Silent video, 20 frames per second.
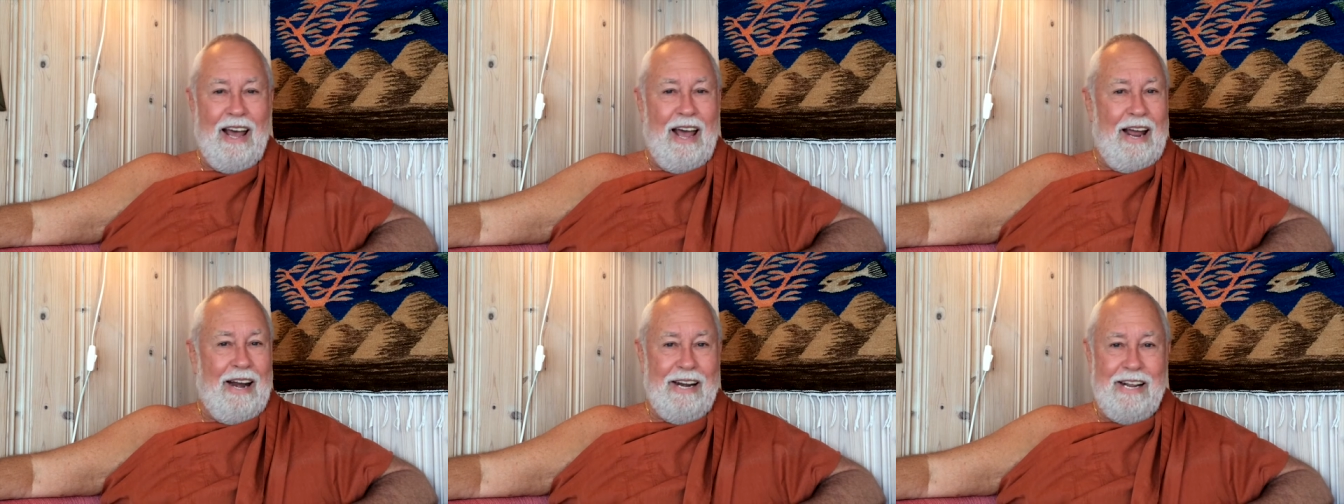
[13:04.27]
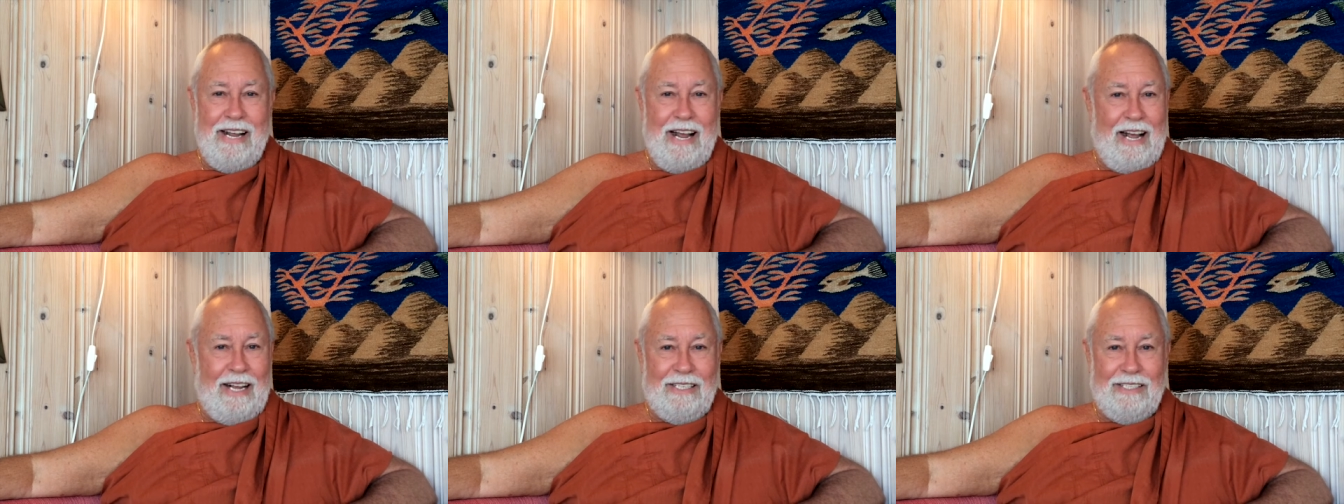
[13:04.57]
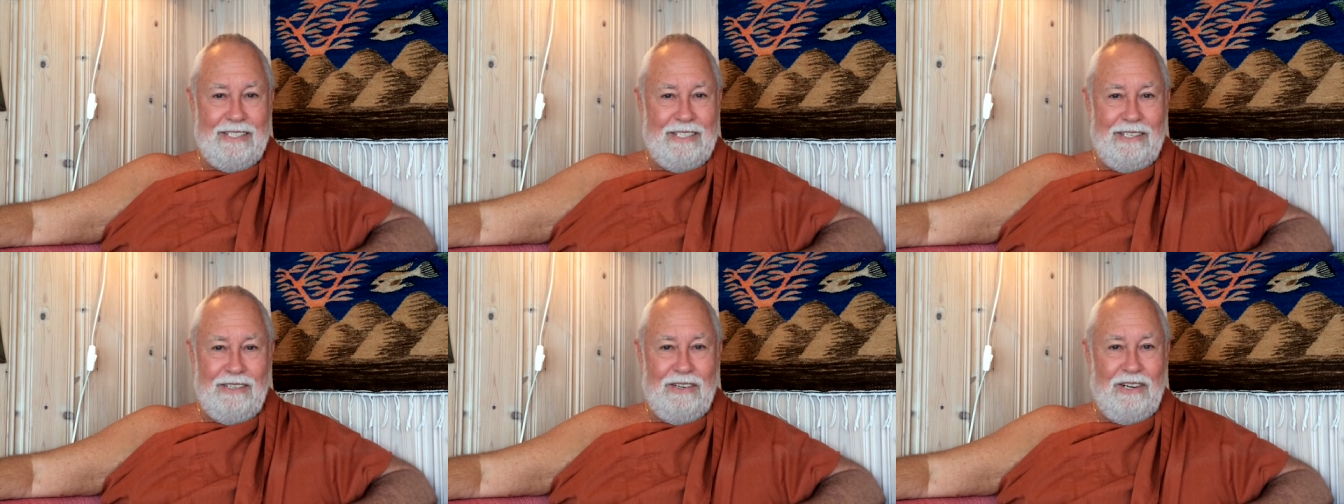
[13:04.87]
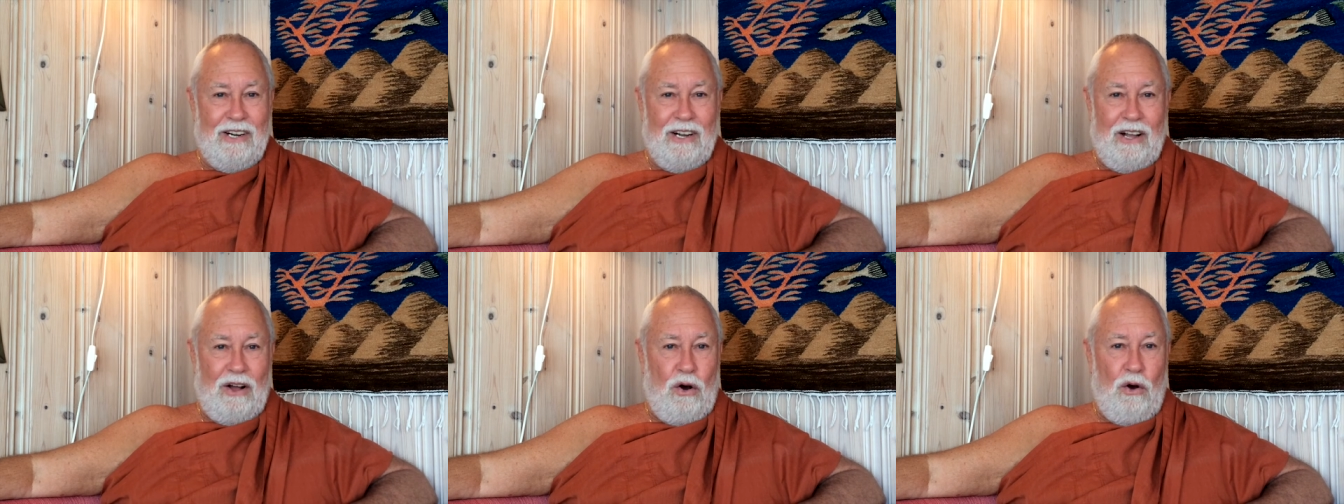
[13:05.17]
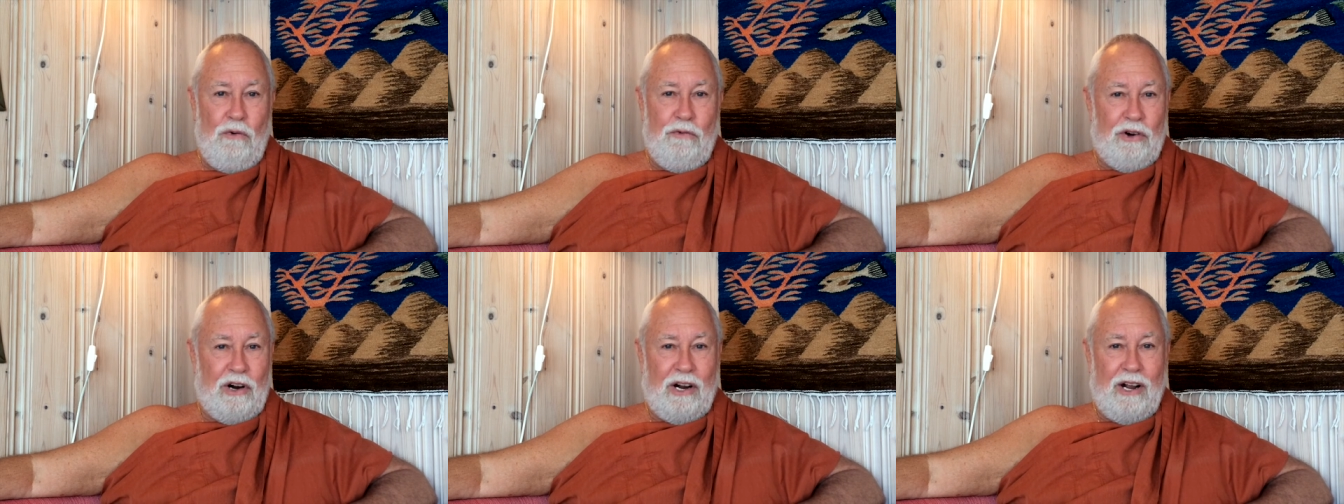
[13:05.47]
And he hasn't
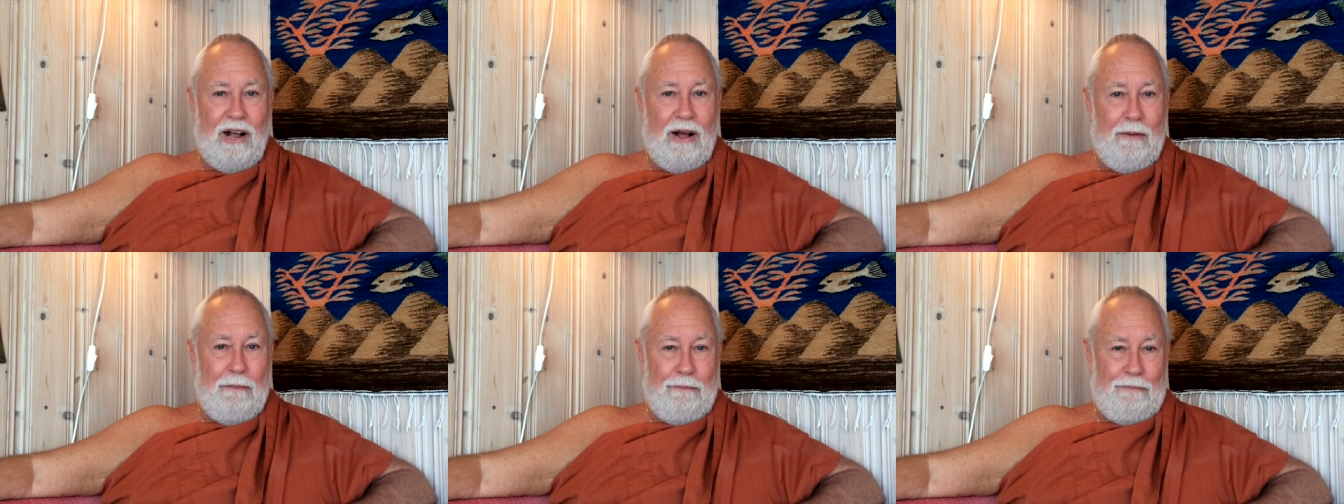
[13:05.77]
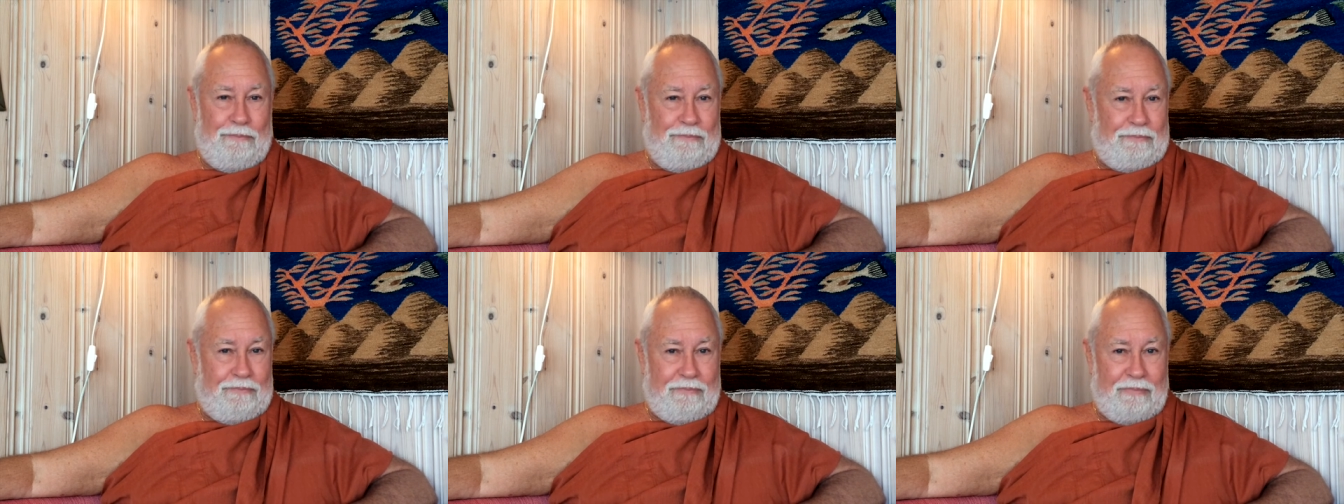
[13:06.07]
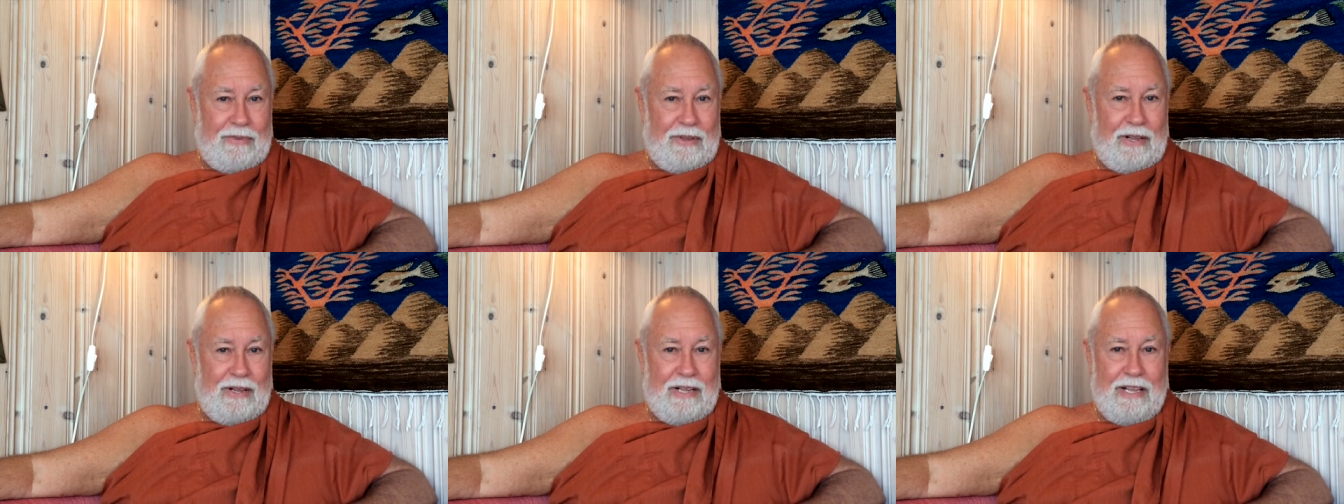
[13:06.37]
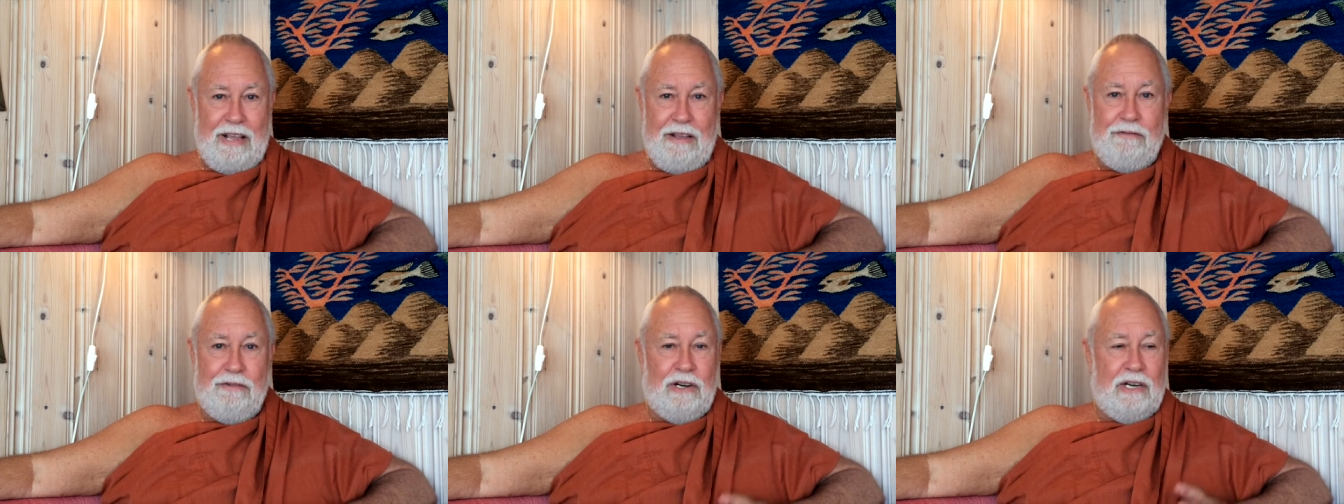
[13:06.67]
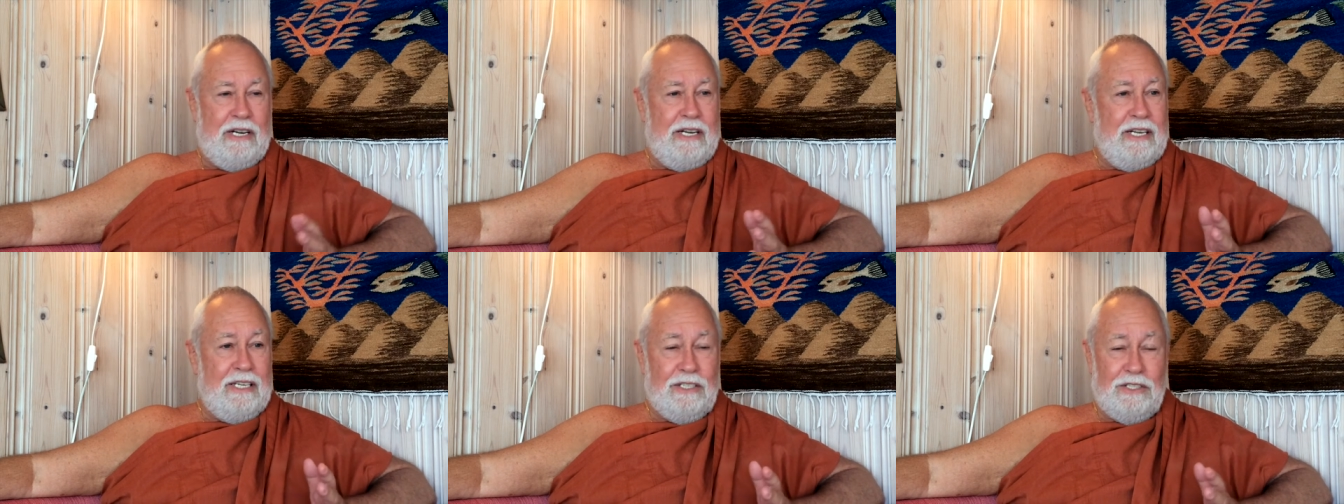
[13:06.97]
overcome
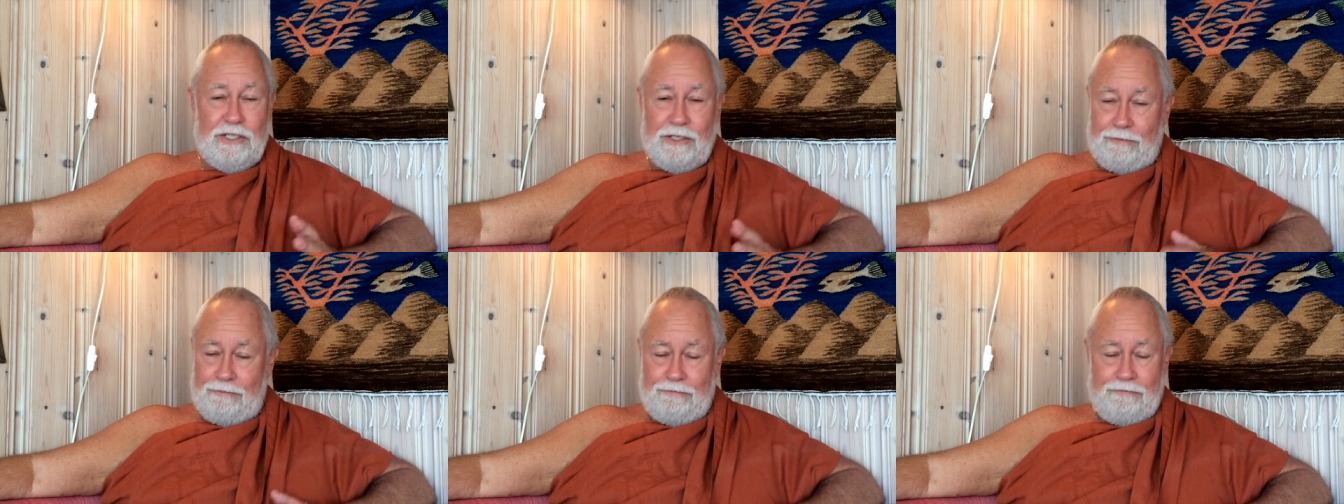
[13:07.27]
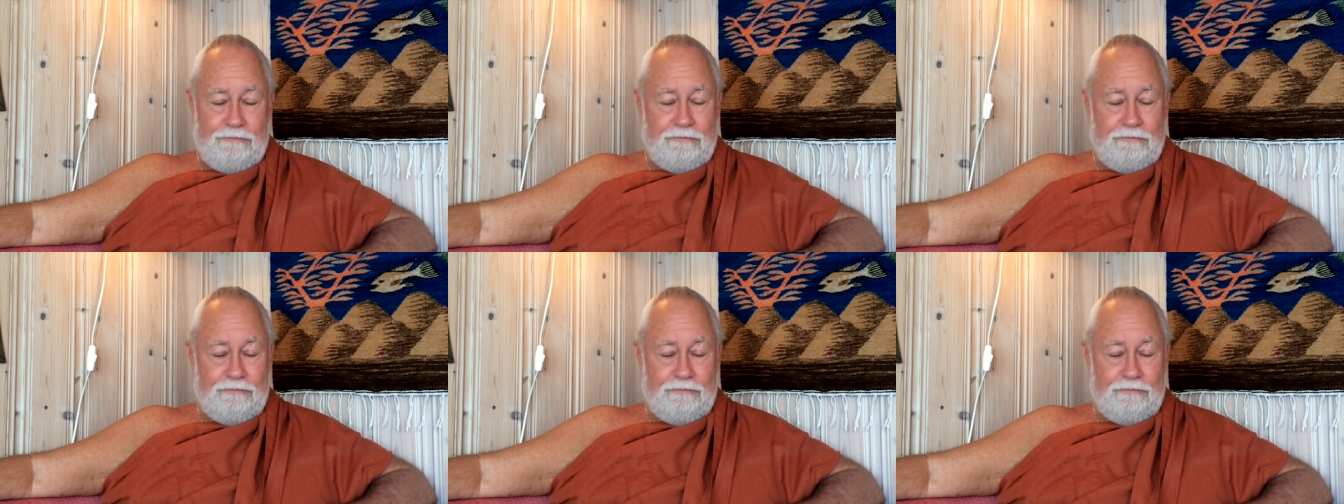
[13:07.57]
even his